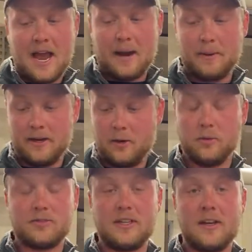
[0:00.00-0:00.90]
I mean, you
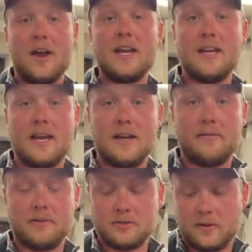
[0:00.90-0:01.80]
will see a night and day
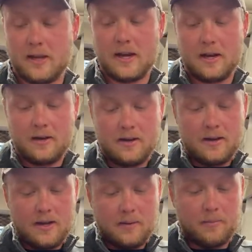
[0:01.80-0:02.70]
difference. Oh,
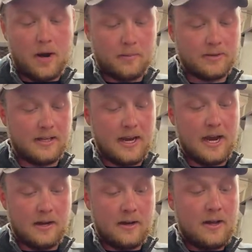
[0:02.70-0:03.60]
absolutely. Promise,
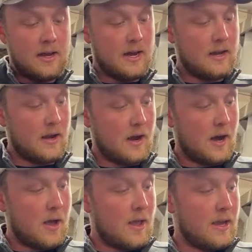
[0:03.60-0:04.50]
yeah. And
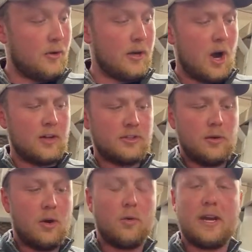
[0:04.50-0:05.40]
uh, you can also,
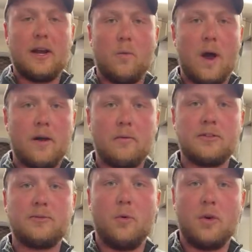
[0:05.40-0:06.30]
you know, get it wet,
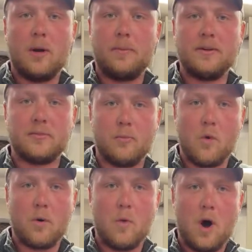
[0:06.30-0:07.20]
spool it up in some
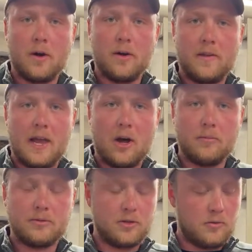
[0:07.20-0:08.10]
warm water and that
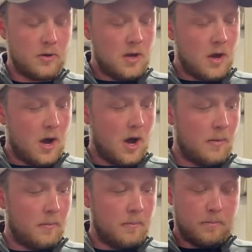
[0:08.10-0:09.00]
helps too.
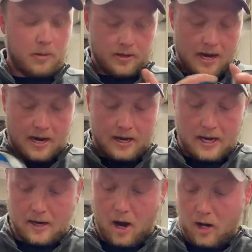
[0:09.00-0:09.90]
Um, but yeah,
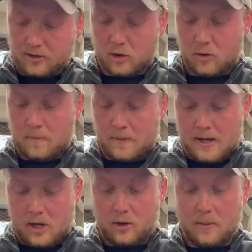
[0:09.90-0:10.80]
and also
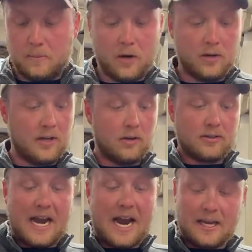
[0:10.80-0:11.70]
you can put a little
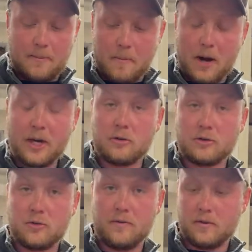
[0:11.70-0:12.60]
tiny micro
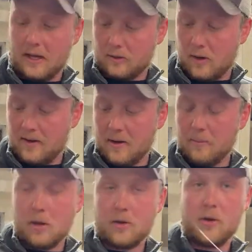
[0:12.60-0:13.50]
swivel like Raven and
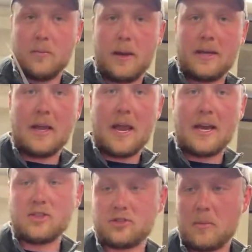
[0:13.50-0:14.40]
Blood Run make
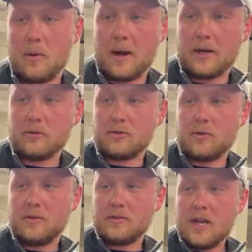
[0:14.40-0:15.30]
extra small micro
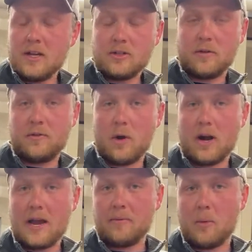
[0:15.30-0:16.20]
swivels. So if you are
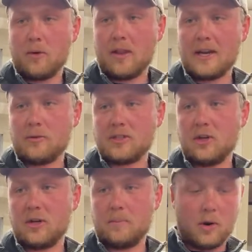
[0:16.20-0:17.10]
having more line twists, you
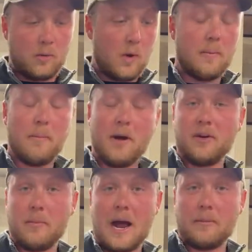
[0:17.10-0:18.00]
can put one above
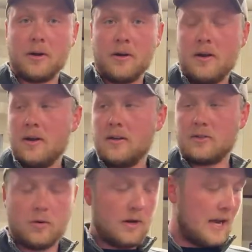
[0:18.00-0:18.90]
your bobber.
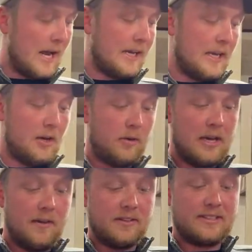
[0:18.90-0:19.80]
So, and I can, you can
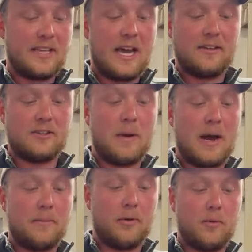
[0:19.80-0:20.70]
even slide this
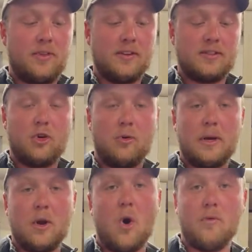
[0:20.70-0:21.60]
bobber with this
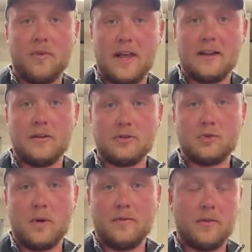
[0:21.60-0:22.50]
tubing over that little
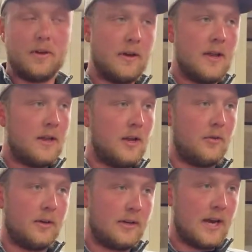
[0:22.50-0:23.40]
swivel and you
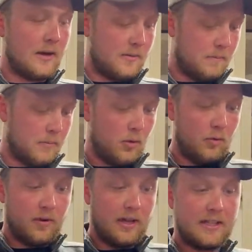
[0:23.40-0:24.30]
can kind of
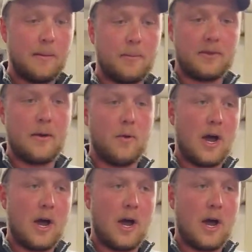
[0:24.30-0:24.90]
maneuver it like that, but that will